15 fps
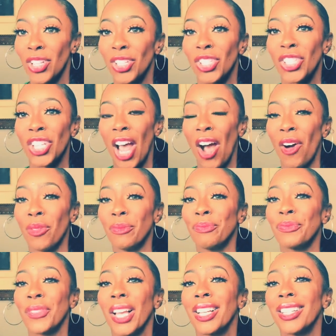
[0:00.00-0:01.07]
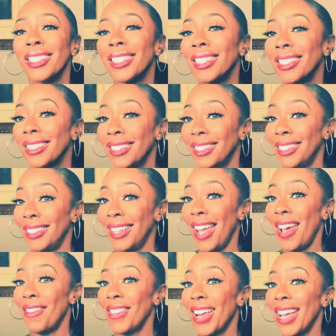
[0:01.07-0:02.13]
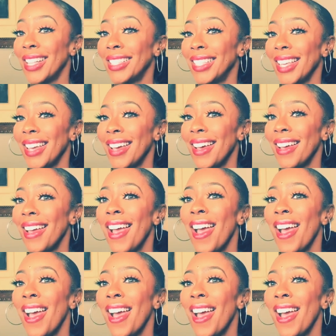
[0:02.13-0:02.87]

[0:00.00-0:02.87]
So, just to have an idea